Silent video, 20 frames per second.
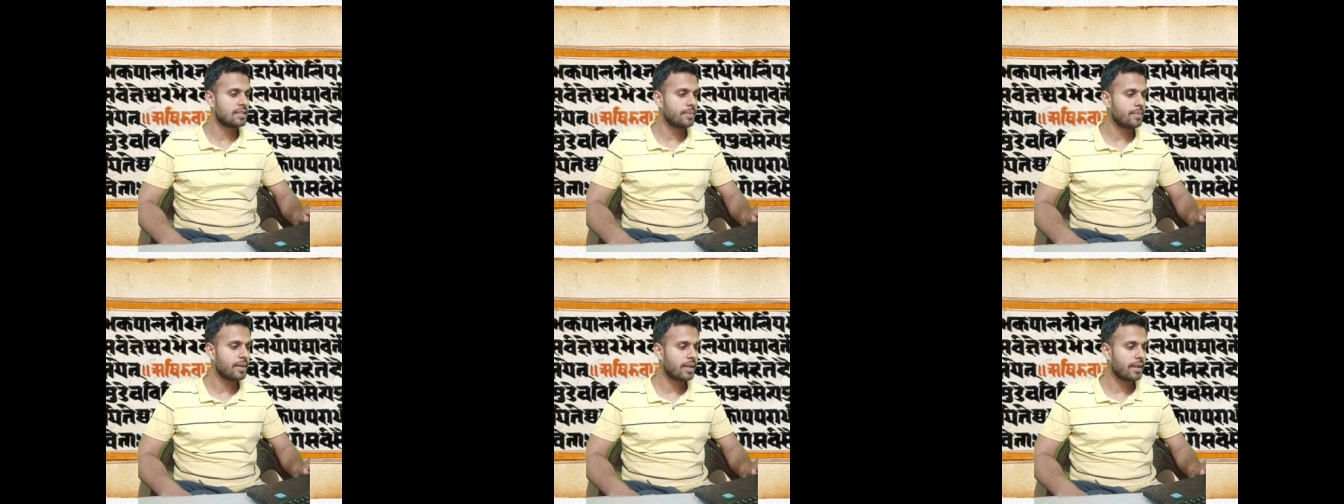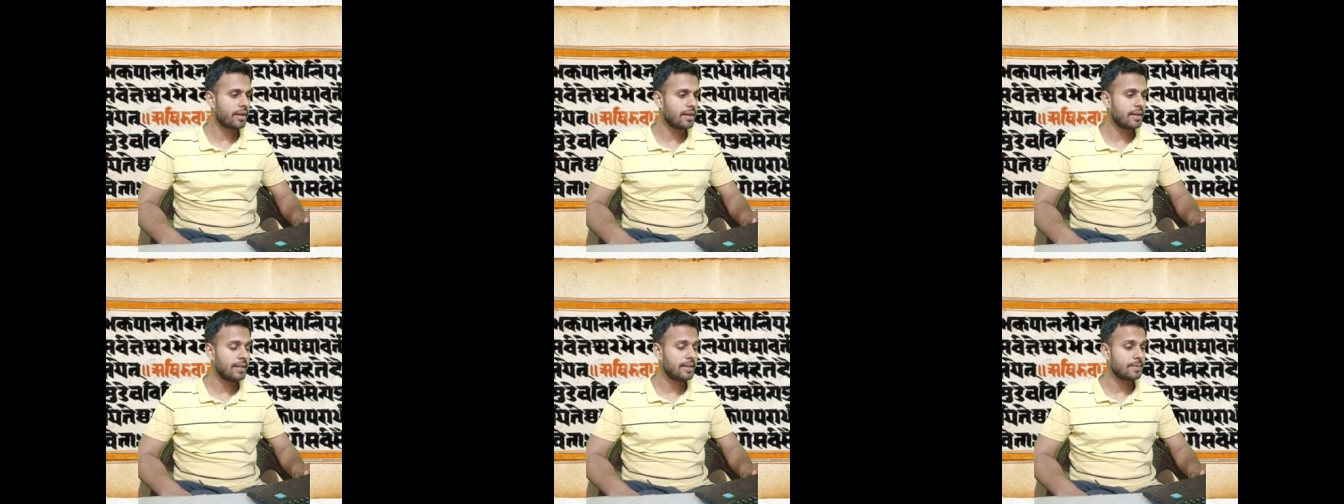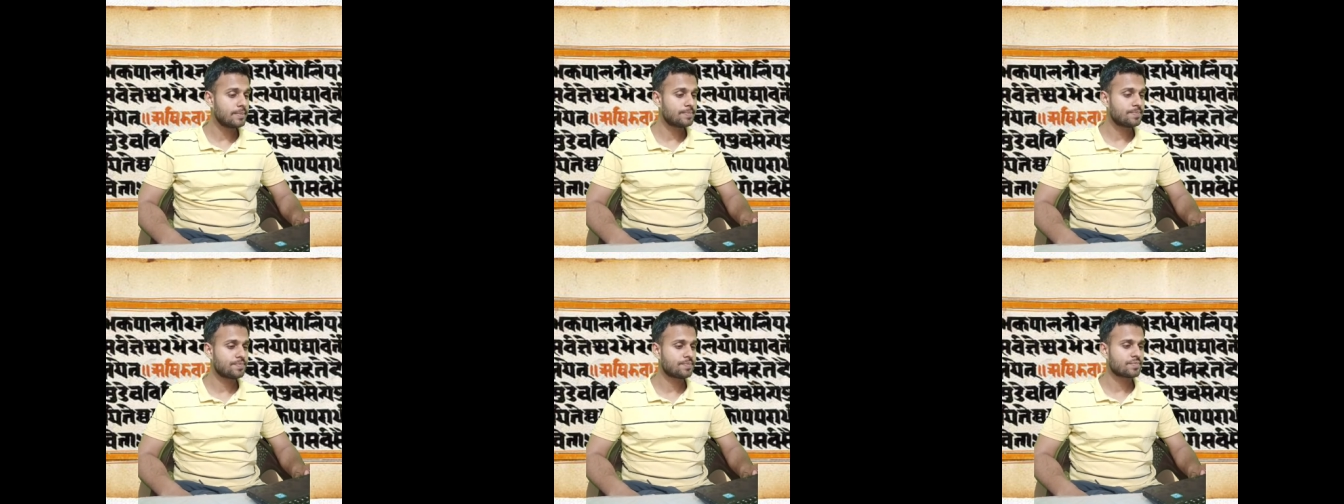the different
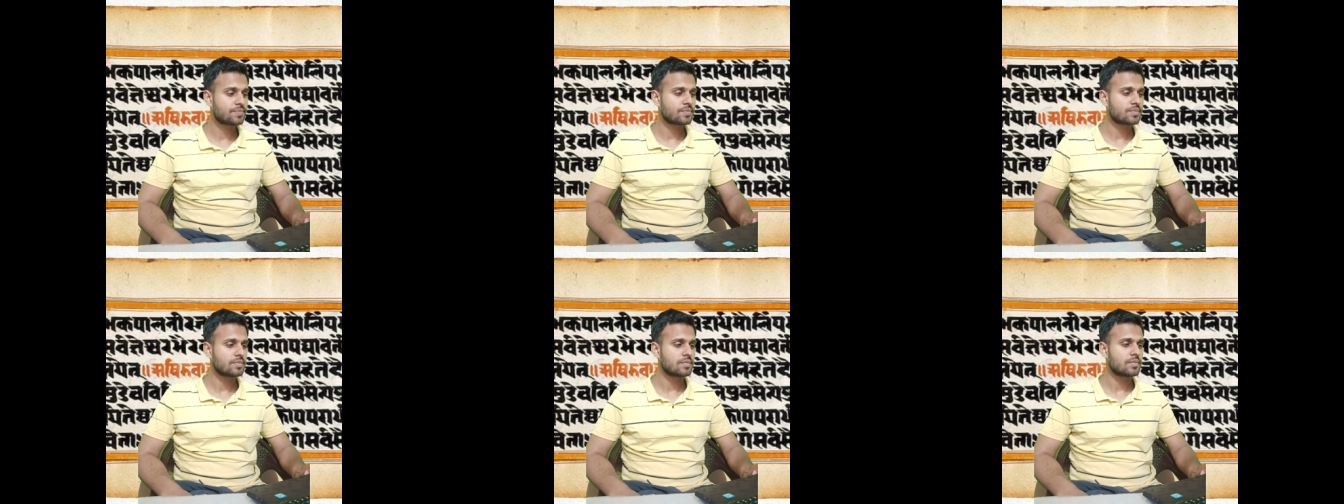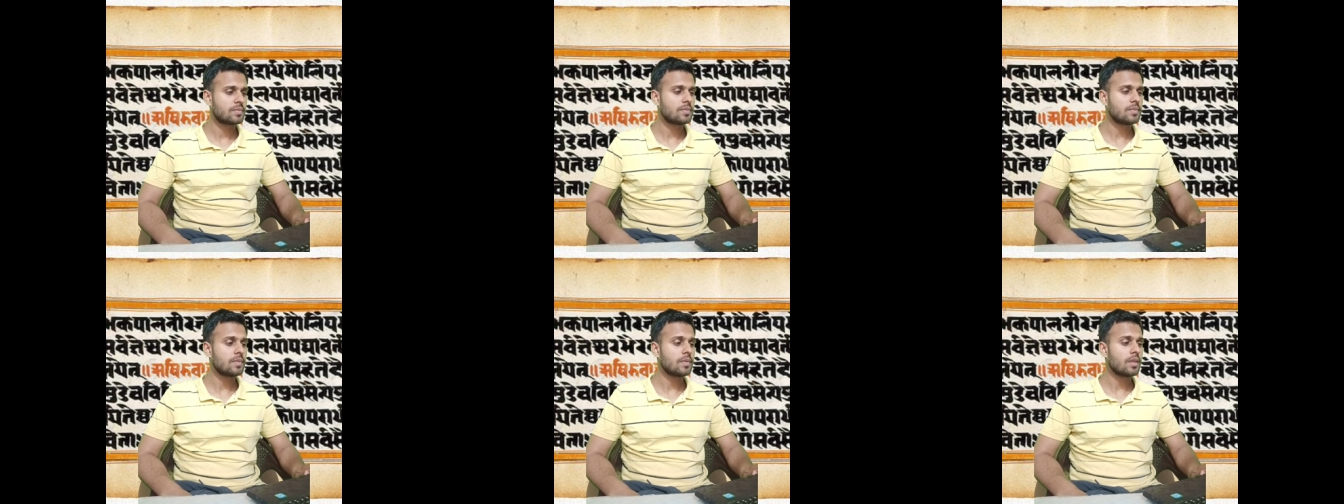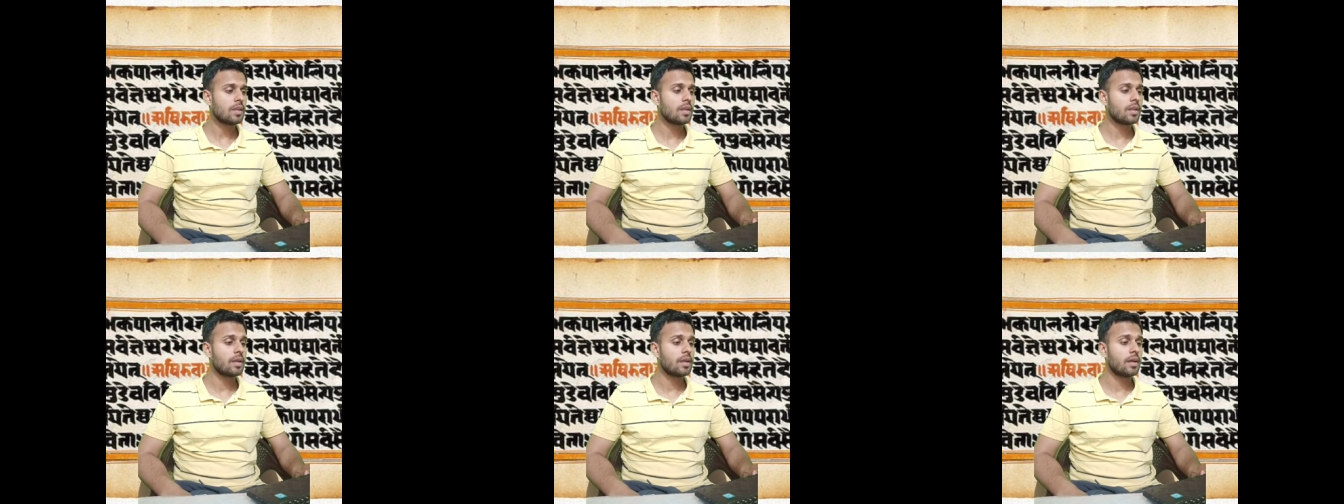Puranas.
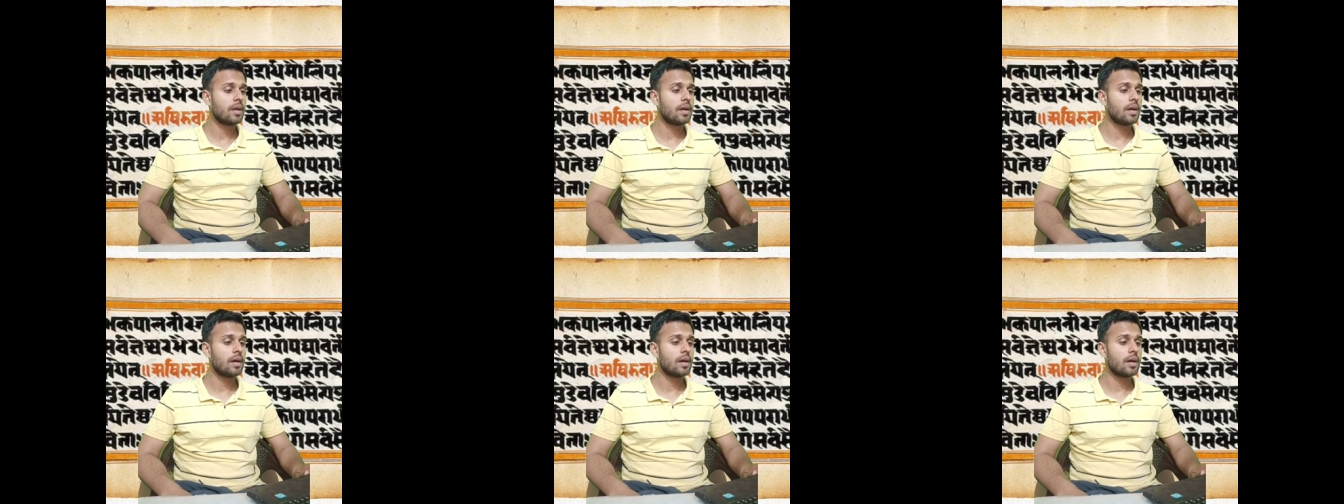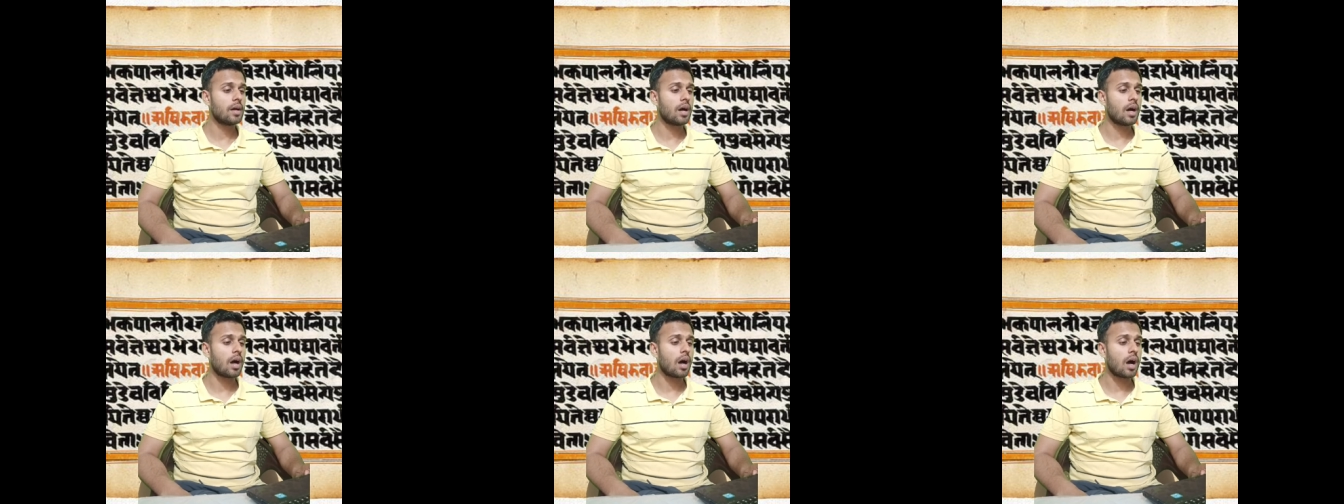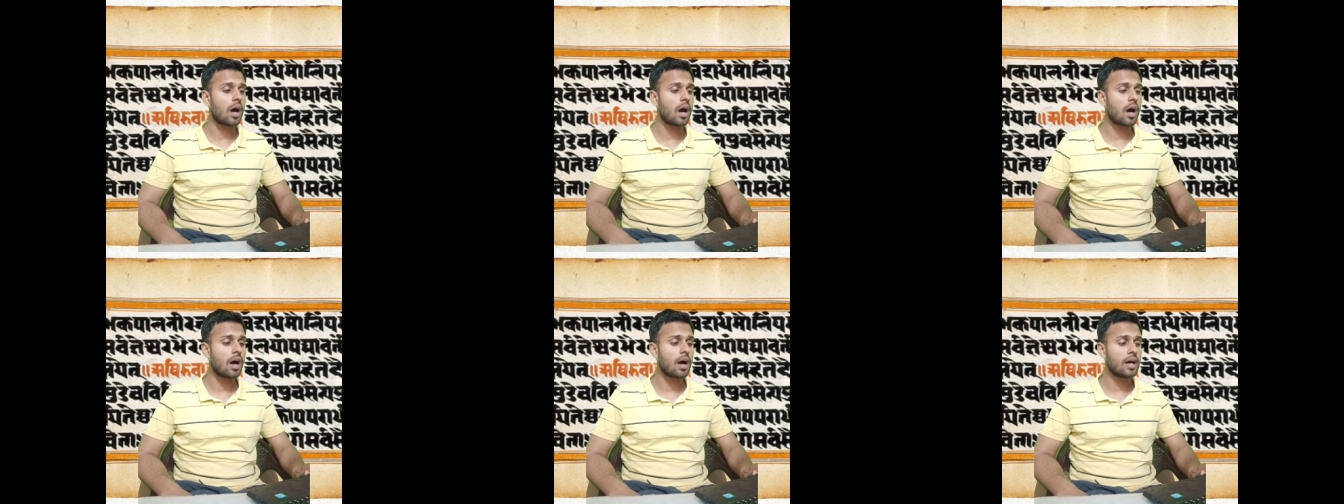
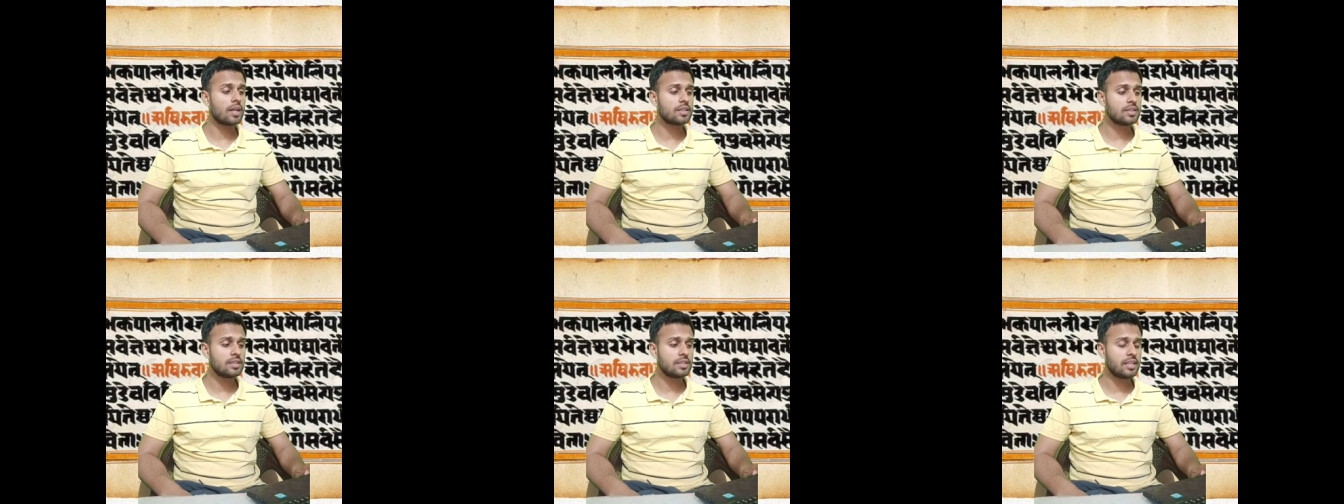Similarly,